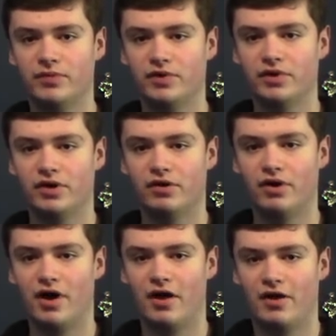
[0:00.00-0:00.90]
you know,
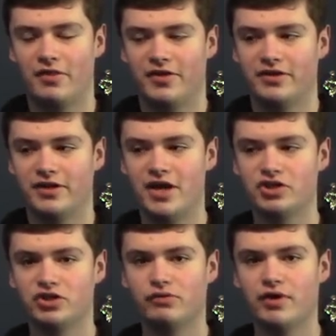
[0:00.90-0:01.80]

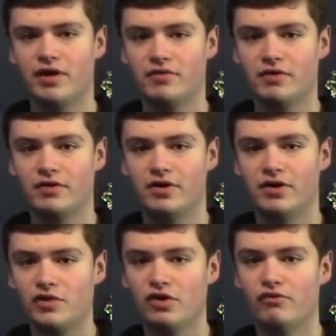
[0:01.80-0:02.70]
authentication or whatever,
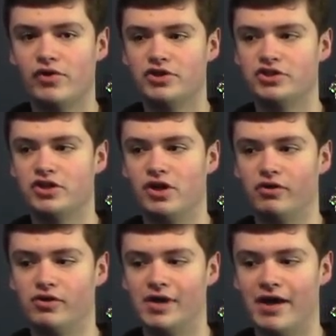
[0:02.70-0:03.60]
which, you know,
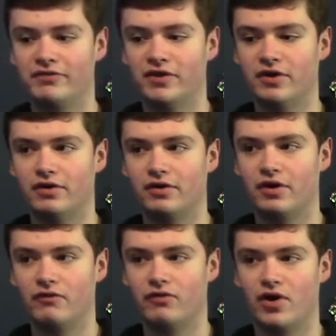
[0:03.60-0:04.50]
you have to
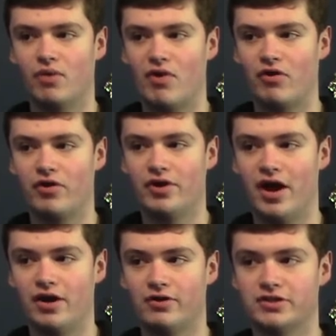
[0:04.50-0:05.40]
confirm whether or
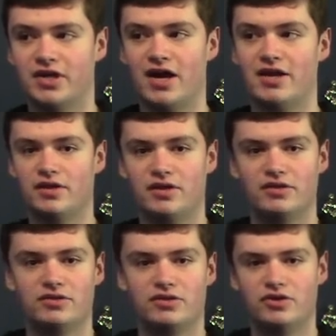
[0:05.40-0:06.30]
not you're signed
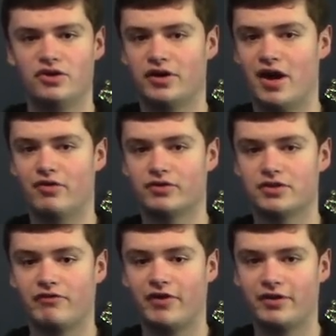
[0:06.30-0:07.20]
in to your account or
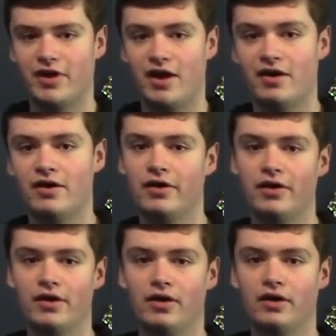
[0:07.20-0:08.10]
something like that.
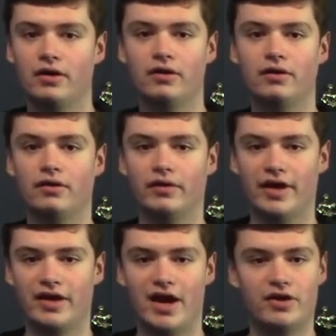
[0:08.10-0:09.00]

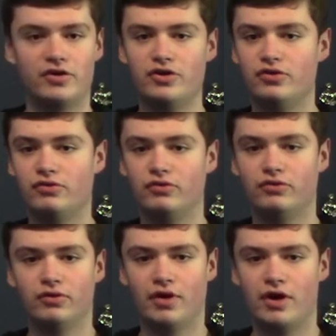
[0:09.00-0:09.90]
Like, I couldn't
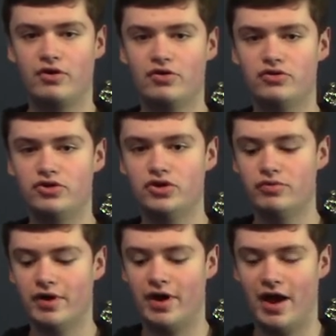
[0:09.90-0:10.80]
I couldn't
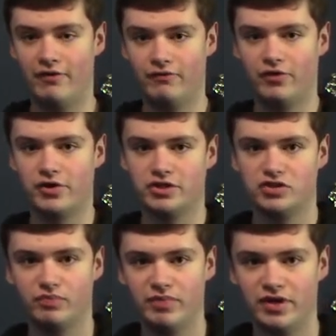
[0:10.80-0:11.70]
do it at
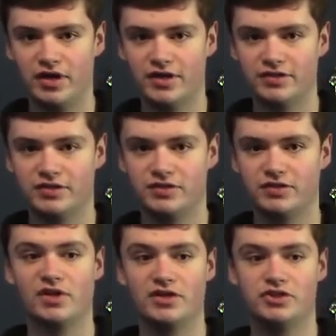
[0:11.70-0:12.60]
first because
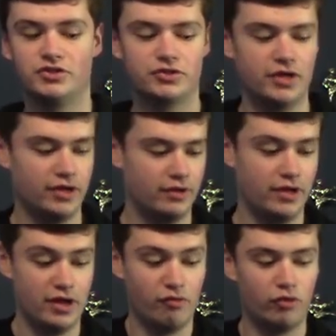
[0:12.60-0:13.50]
it just, it,
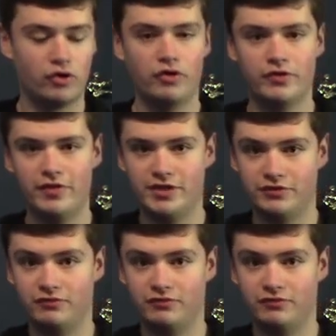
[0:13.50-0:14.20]
it will go to this